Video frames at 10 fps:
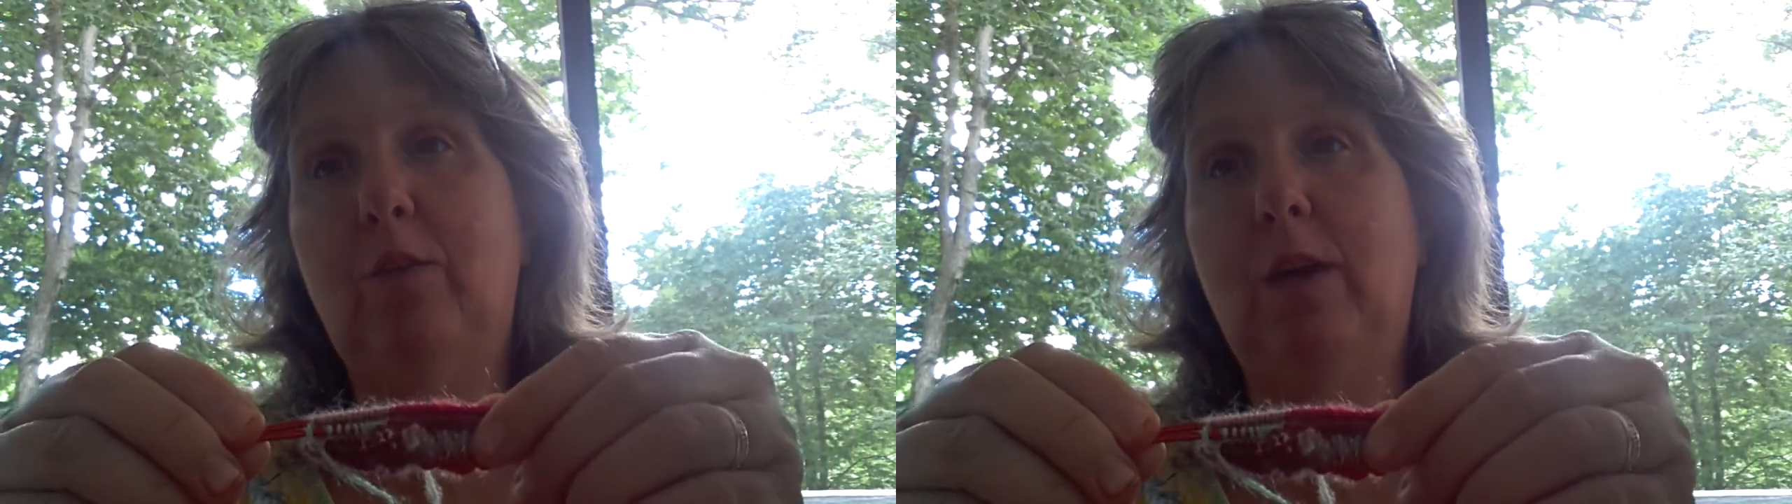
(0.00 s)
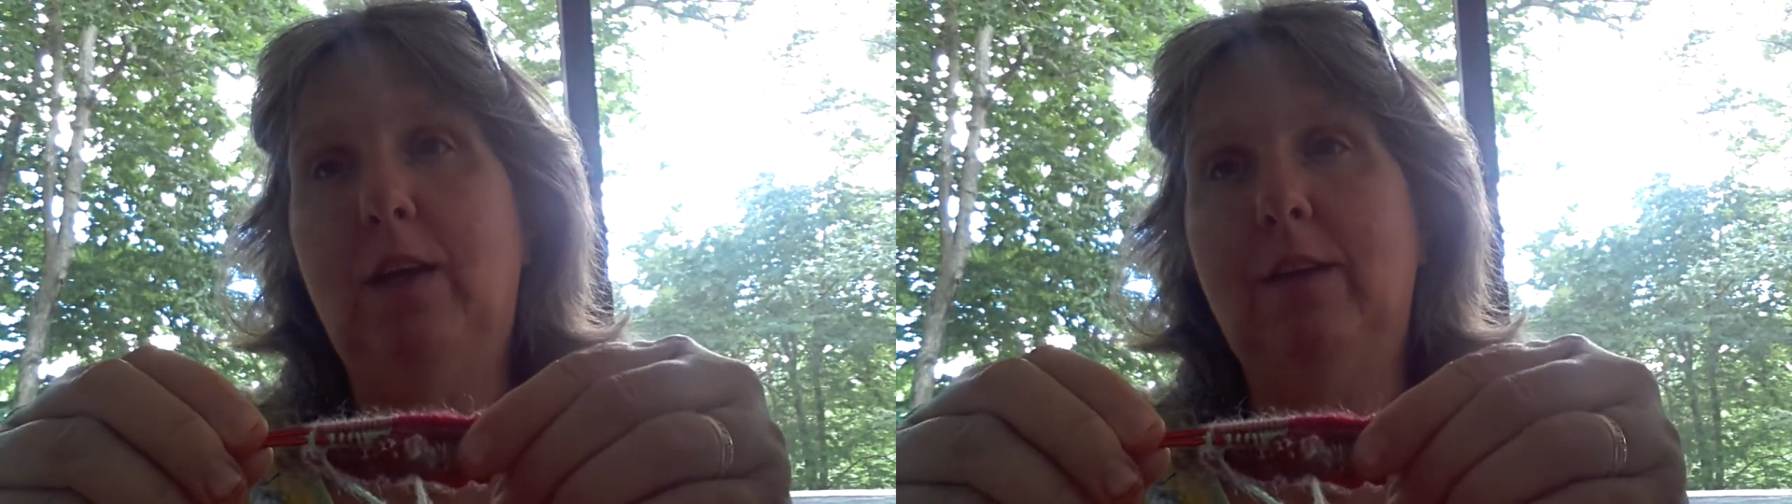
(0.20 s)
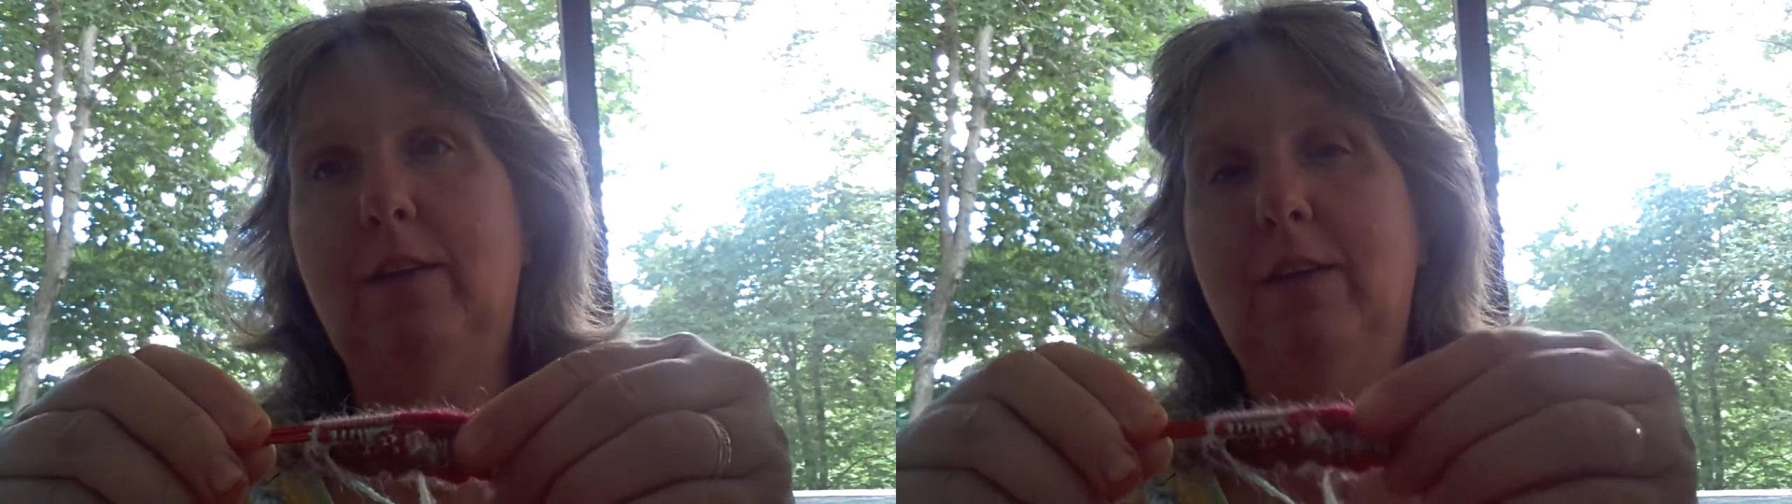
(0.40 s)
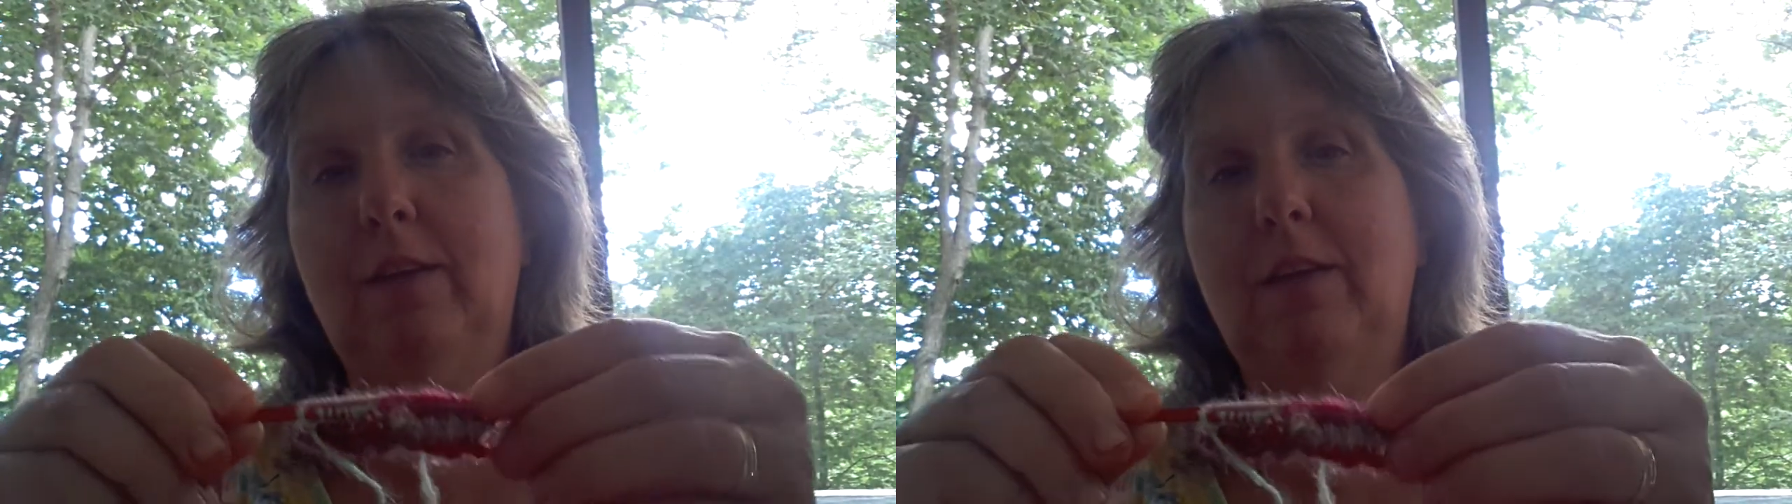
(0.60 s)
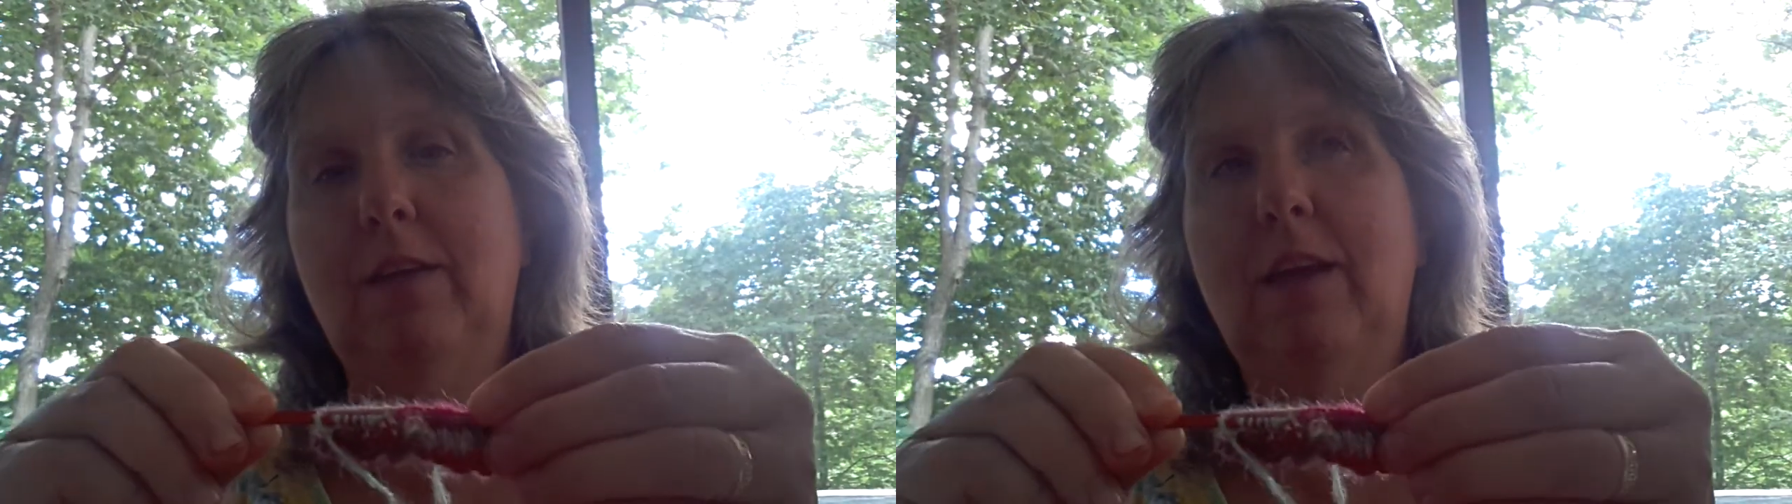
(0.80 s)
tries.
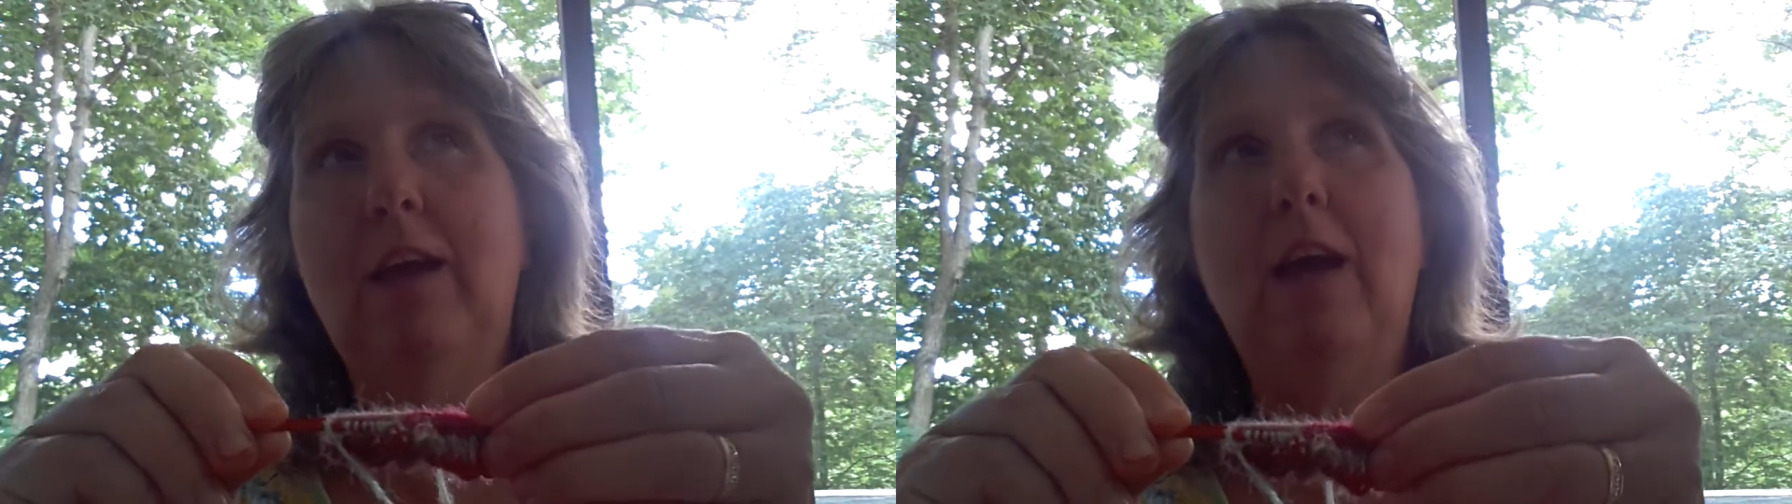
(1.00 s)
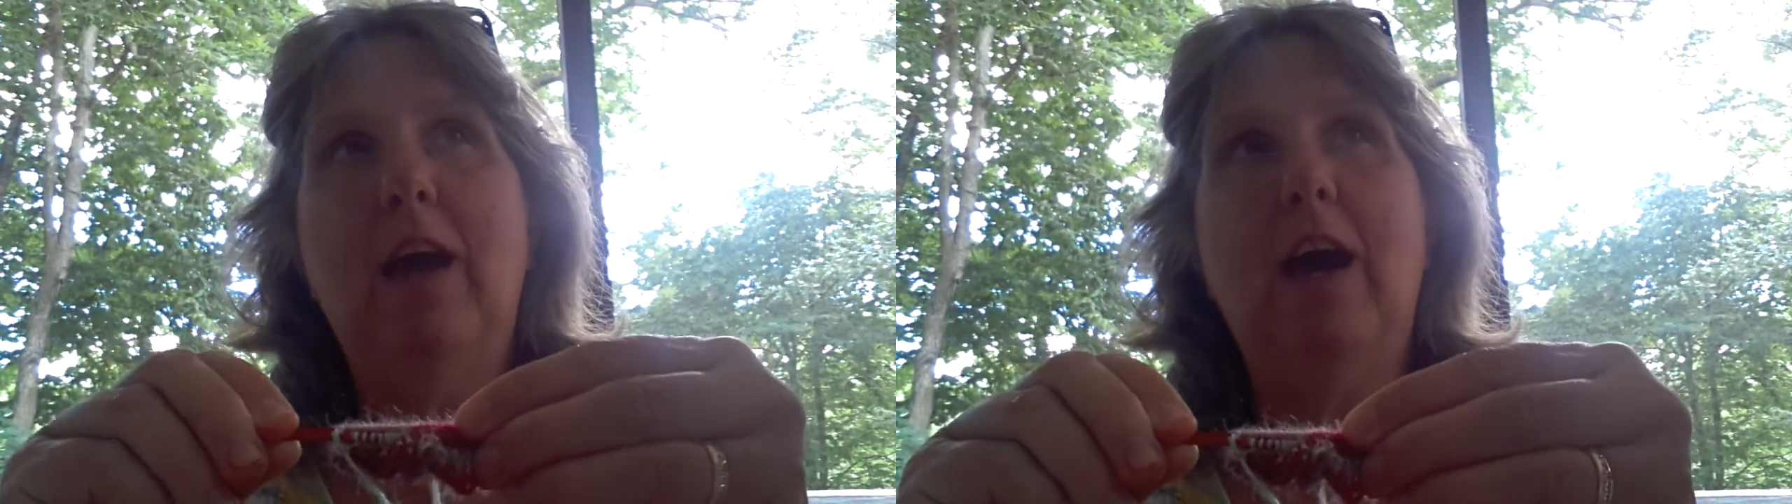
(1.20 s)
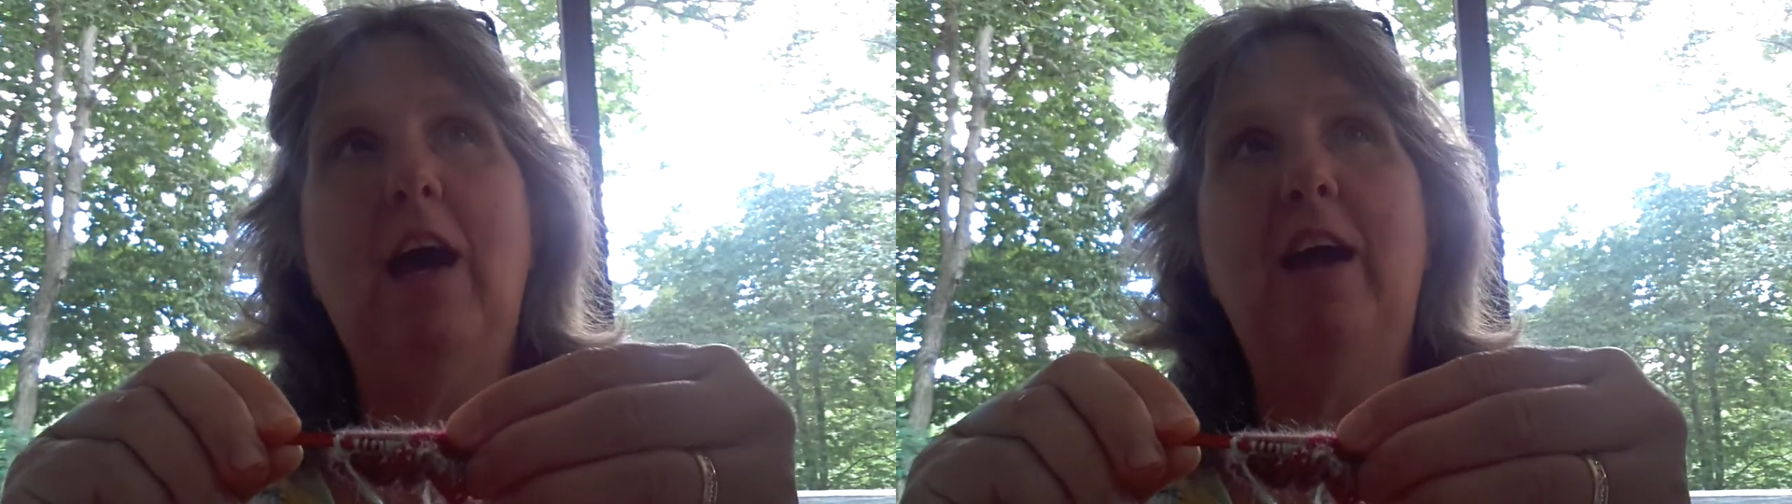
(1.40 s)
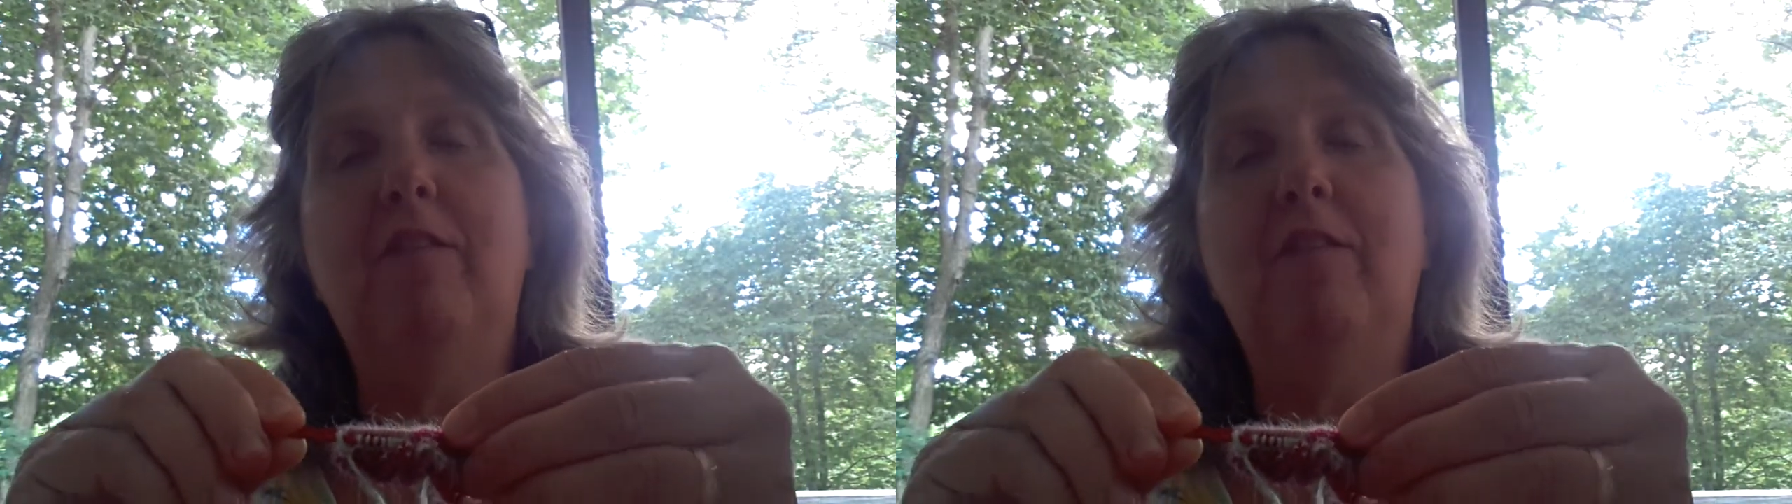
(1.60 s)
I